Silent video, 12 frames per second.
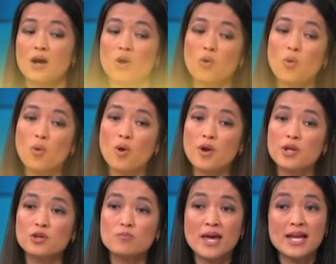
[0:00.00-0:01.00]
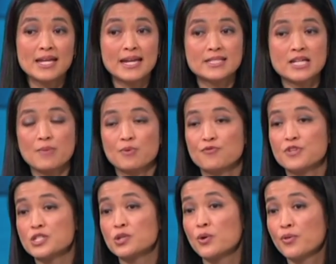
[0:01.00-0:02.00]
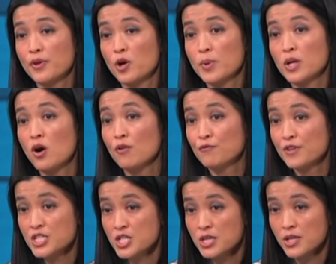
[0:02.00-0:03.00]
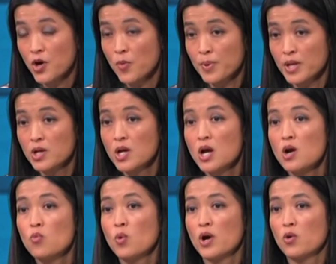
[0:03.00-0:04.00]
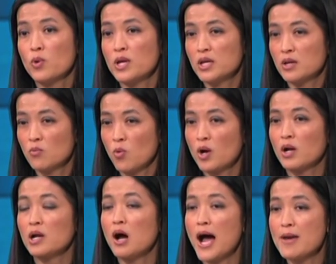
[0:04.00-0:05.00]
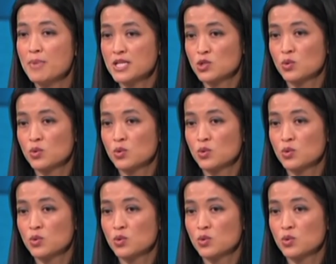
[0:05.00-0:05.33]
Or you may need a type of physical therapy called vision therapy, where we can work on eye muscle